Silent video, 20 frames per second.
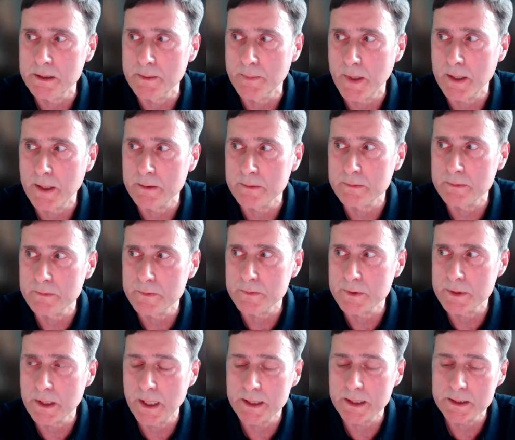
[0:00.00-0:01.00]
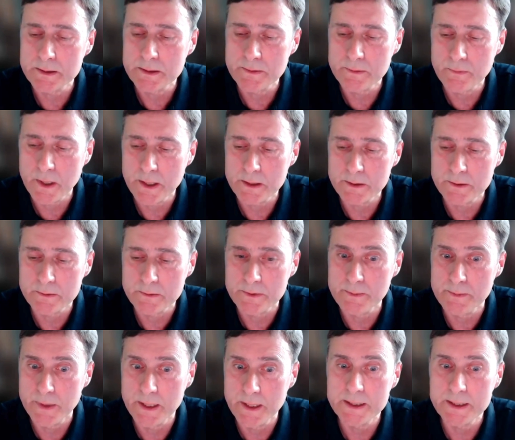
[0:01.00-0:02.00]
It's about selection of the right tool, the
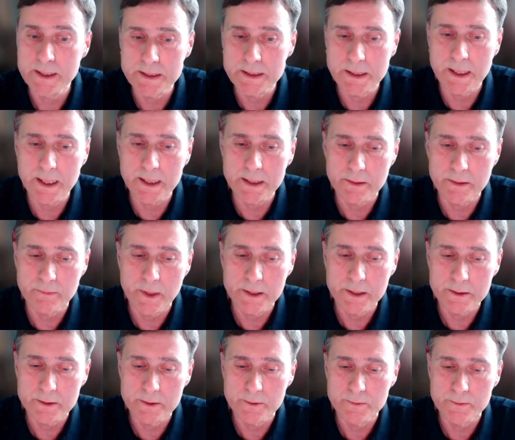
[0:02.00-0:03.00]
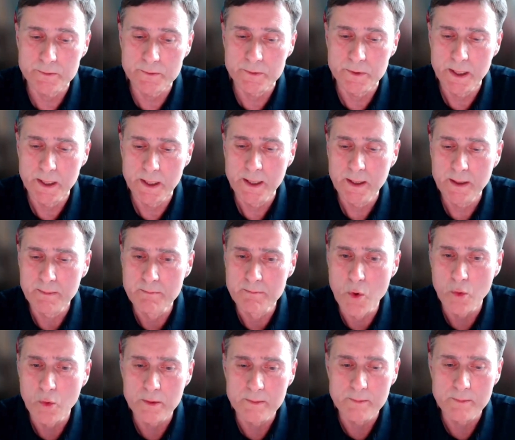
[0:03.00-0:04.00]
ability to select the right tool
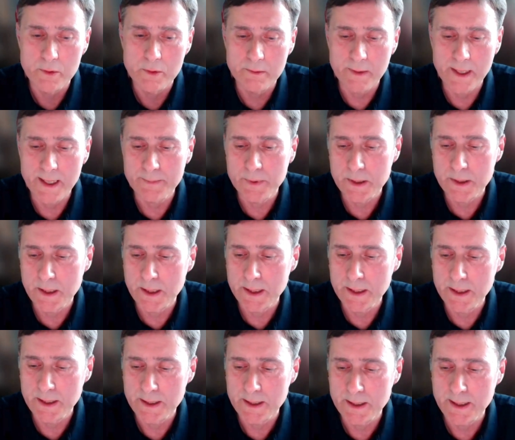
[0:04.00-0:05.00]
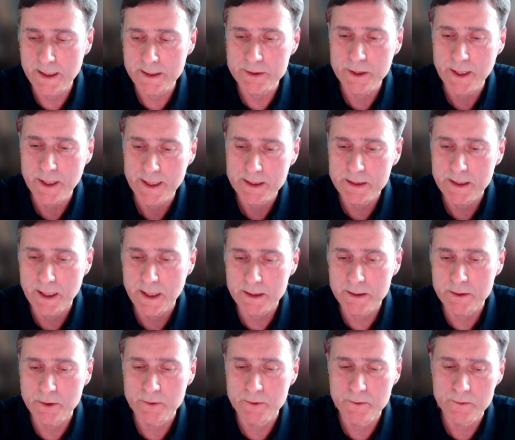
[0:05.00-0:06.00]
more and more rapidly and change that
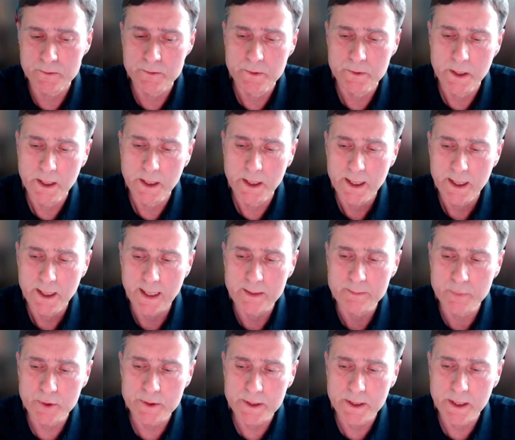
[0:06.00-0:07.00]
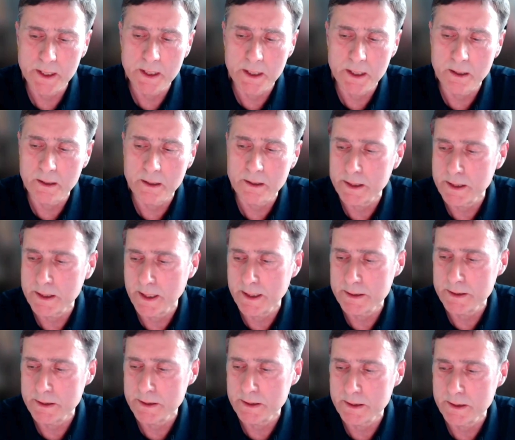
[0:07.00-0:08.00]
tool and put it in an
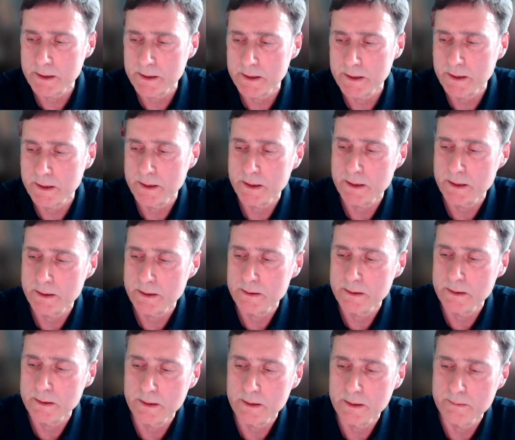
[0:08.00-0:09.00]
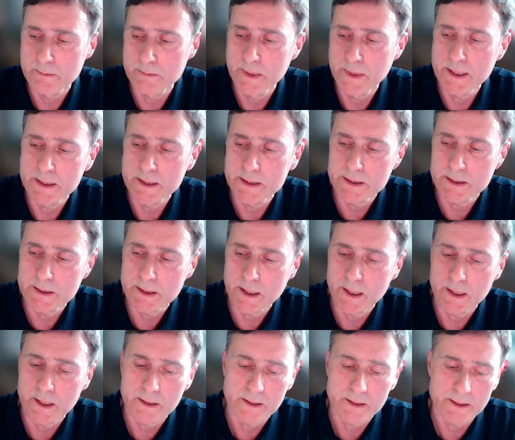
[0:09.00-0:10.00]
architecture that meets
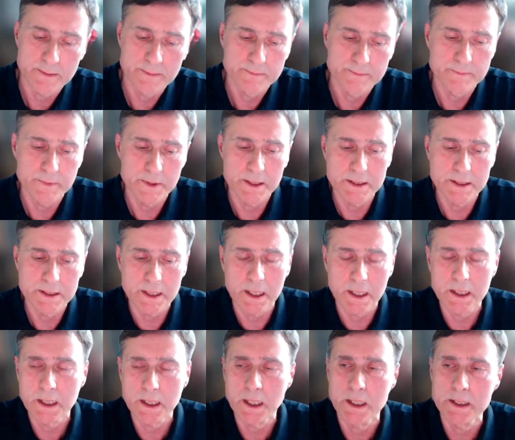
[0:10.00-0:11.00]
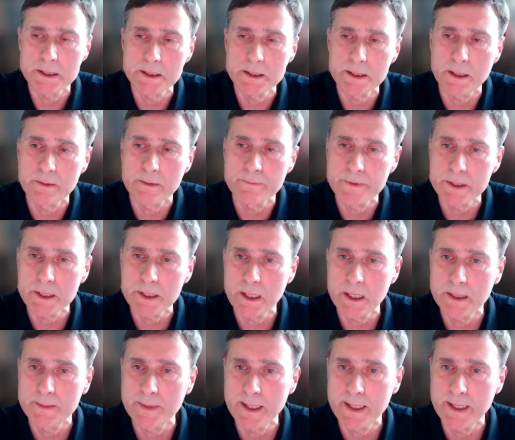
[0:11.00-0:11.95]
kind of the zeitgeist of the time.